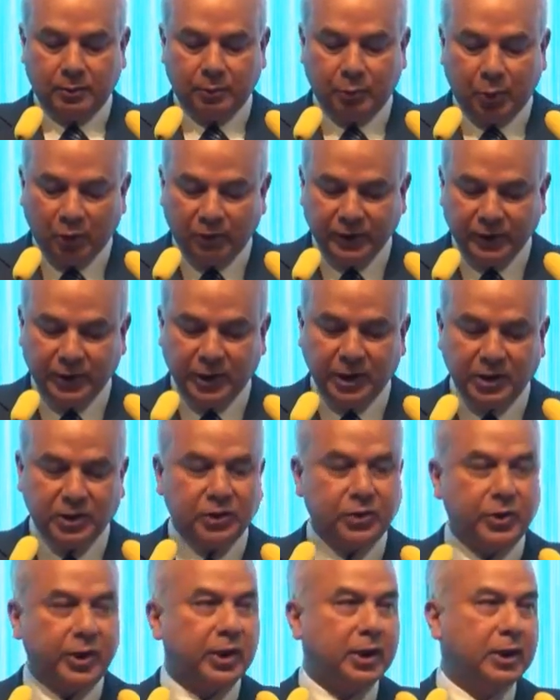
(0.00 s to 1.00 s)

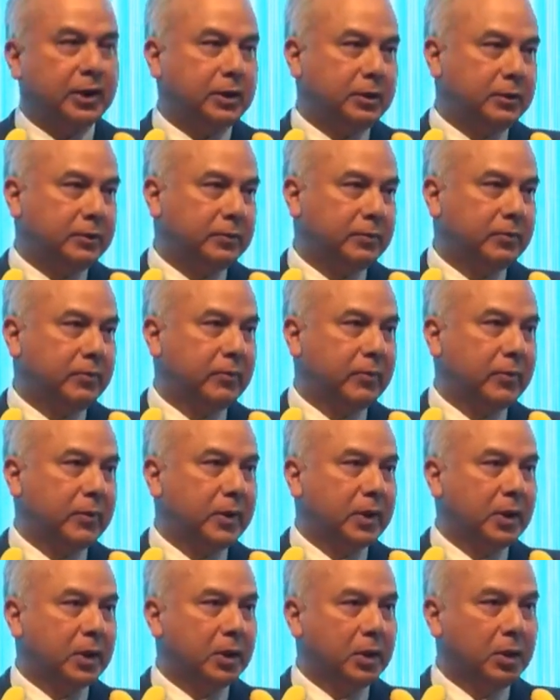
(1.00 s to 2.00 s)
poverty-stricken,
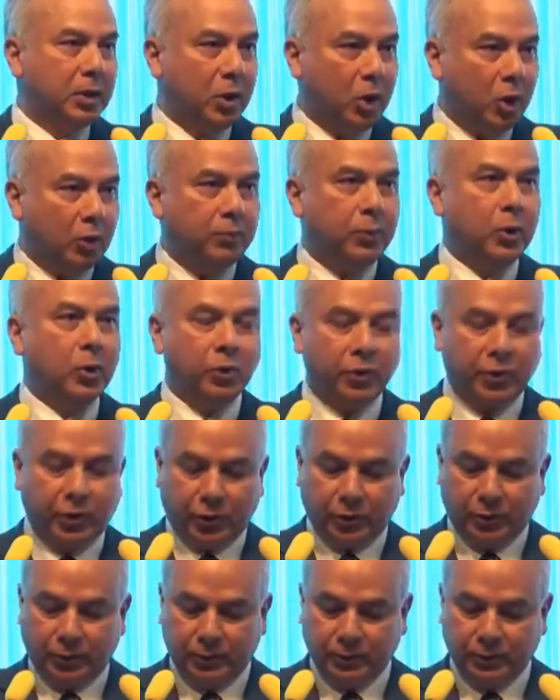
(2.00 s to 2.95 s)
or both.